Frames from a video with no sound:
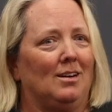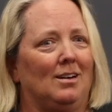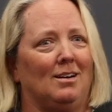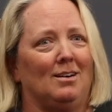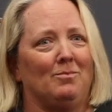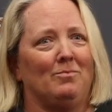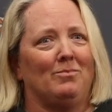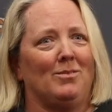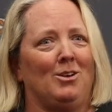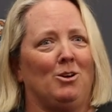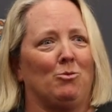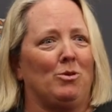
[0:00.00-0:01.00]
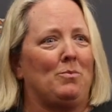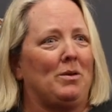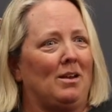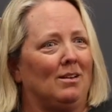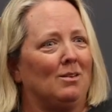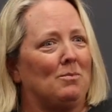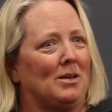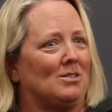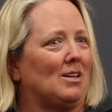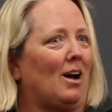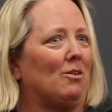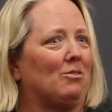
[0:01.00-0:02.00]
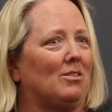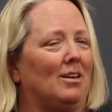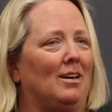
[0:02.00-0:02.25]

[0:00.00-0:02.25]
repeat in the Big South,